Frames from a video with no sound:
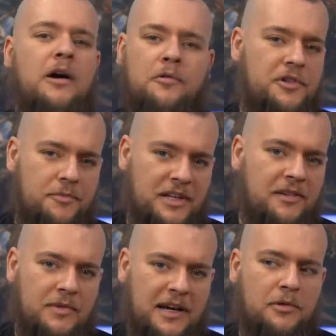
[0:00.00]
Well, you
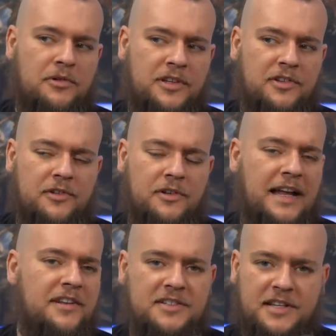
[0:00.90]
mean our distant
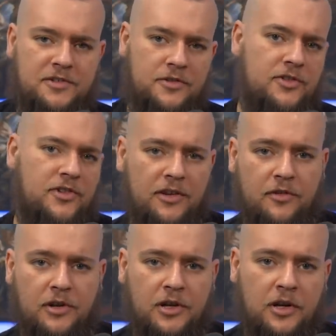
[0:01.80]
ancestors'
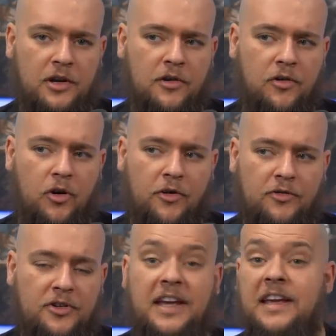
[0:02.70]
sin,
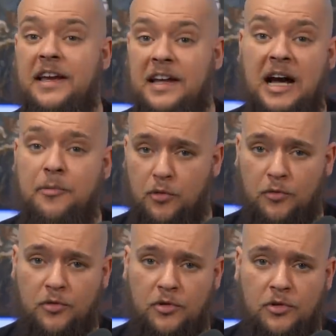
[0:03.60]
of taking an
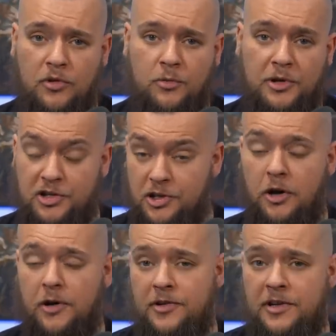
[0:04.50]
apple, which
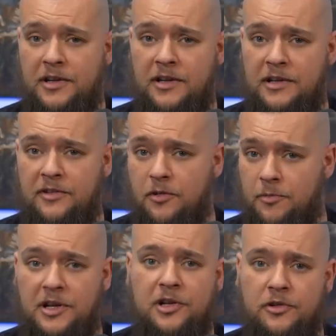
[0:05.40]
God, in his
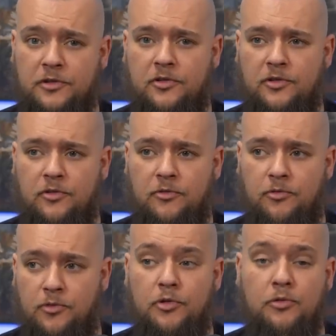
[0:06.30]
omniscience,
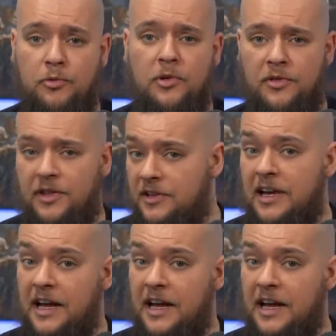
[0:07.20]
knew they'd